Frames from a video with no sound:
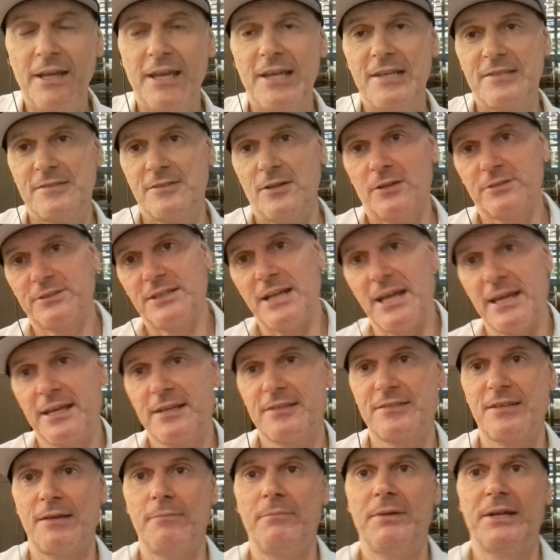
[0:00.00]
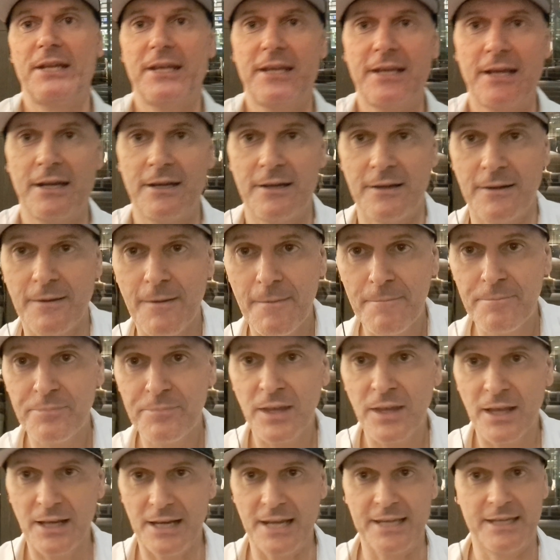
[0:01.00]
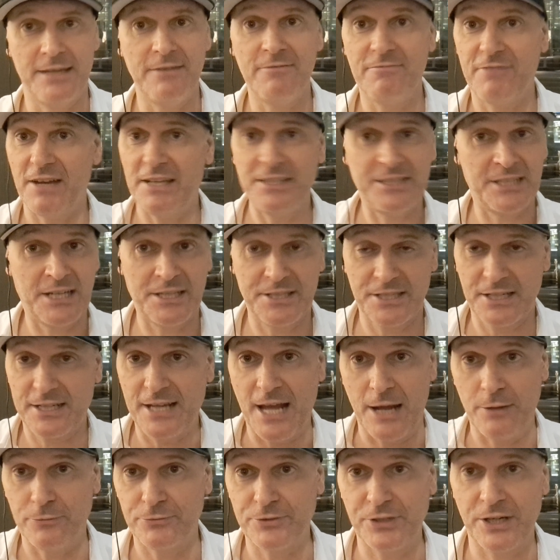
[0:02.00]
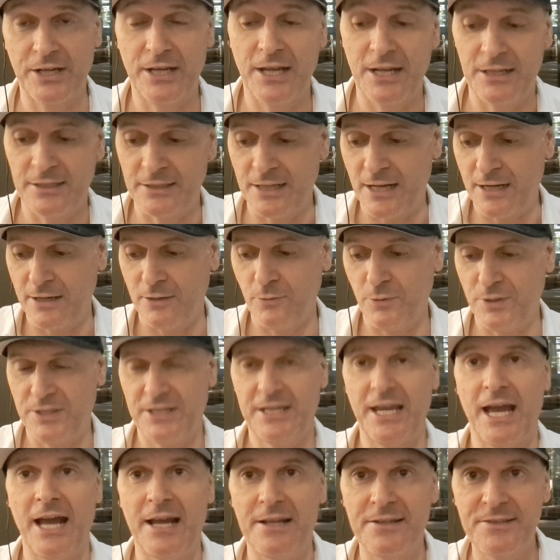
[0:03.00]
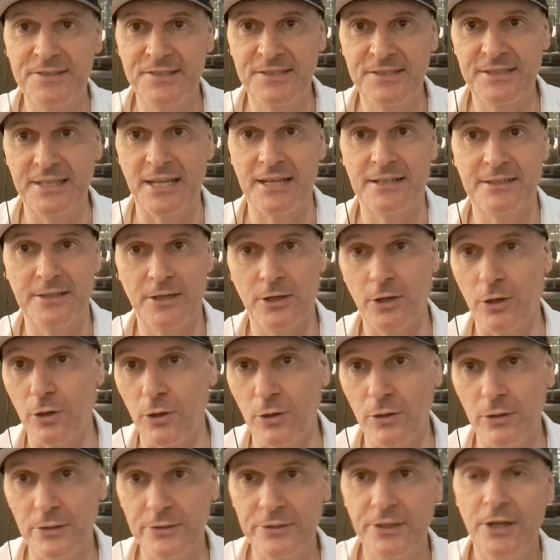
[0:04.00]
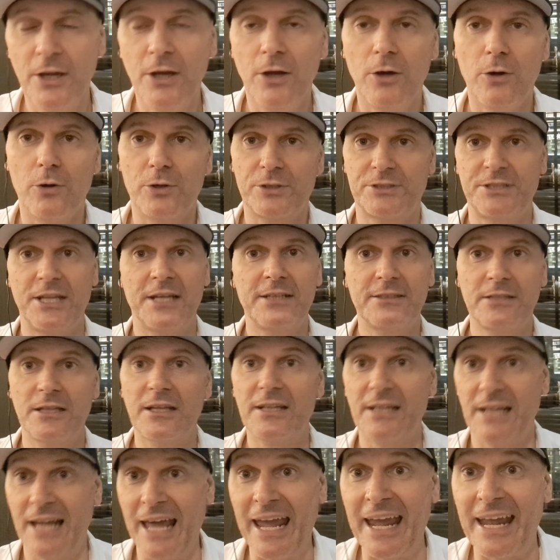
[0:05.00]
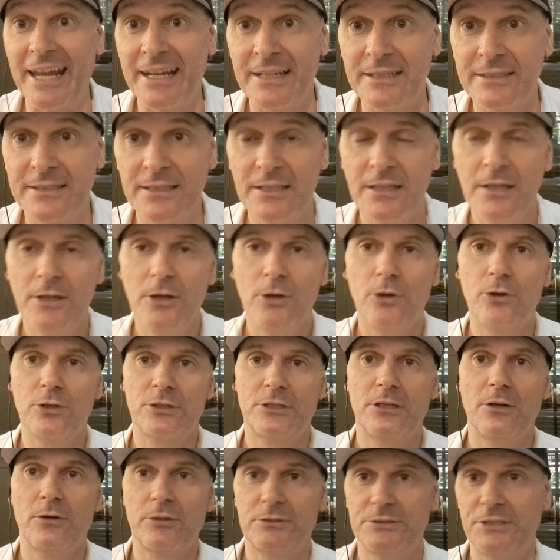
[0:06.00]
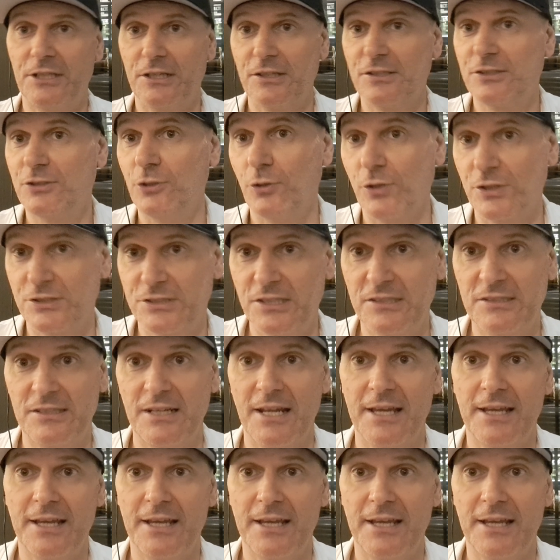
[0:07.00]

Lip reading: It's not like somebody can like invade another country and then with guns take the gold or take the land or the resources,